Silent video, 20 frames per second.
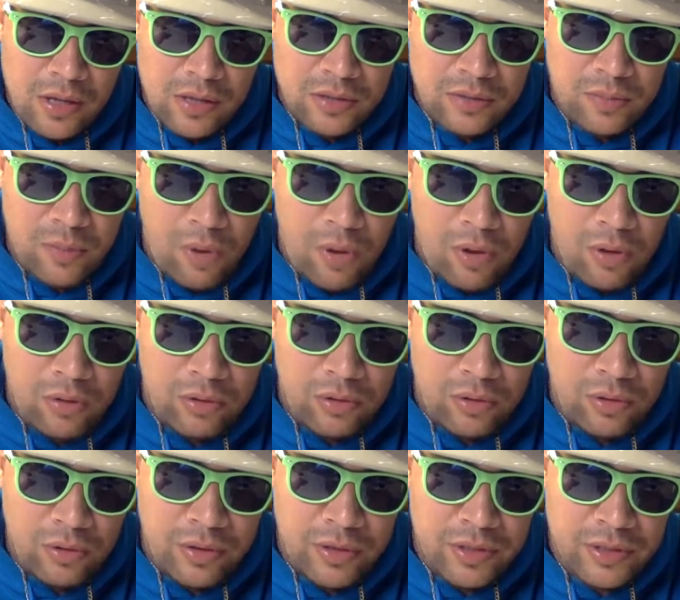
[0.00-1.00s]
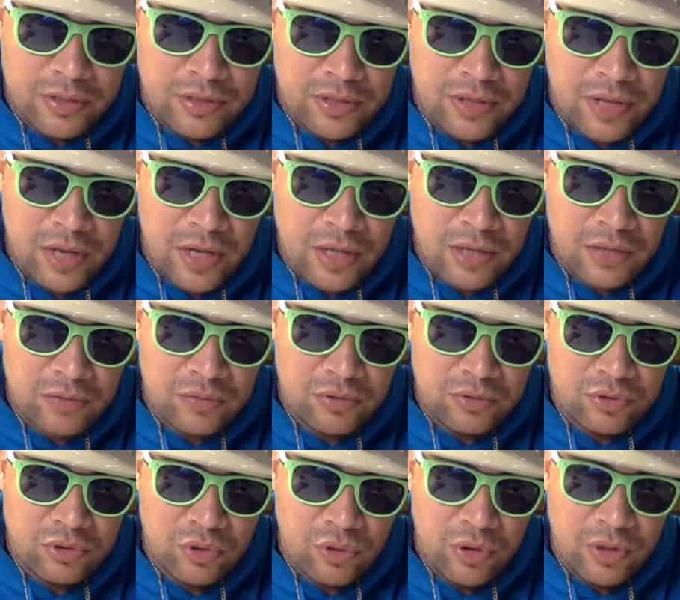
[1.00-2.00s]
small glorious days,
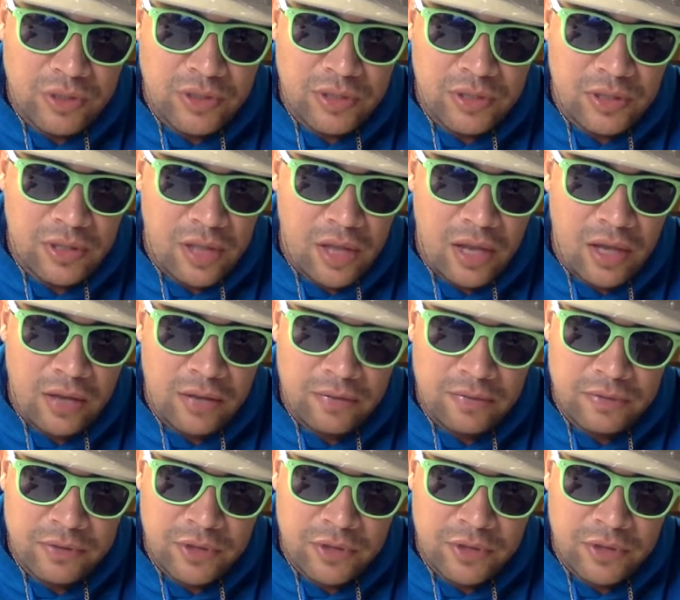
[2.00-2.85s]
rejoice in life,